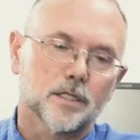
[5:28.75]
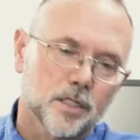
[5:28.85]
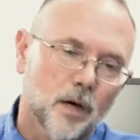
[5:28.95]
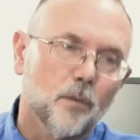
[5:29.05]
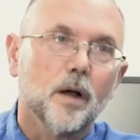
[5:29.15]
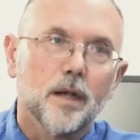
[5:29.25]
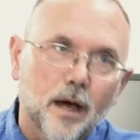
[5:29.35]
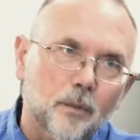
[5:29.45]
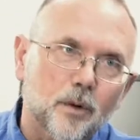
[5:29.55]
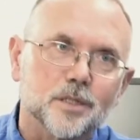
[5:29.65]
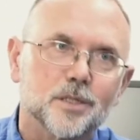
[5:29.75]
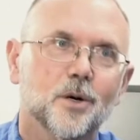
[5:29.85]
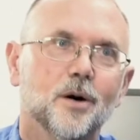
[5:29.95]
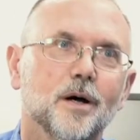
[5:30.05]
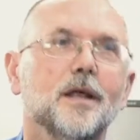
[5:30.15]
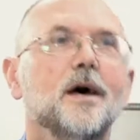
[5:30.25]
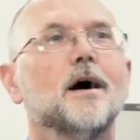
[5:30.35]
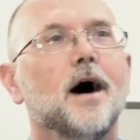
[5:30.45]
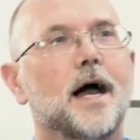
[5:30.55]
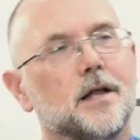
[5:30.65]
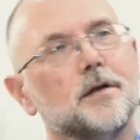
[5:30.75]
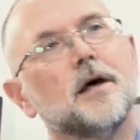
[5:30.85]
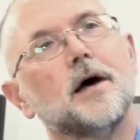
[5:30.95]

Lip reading: set what networks it's on. I can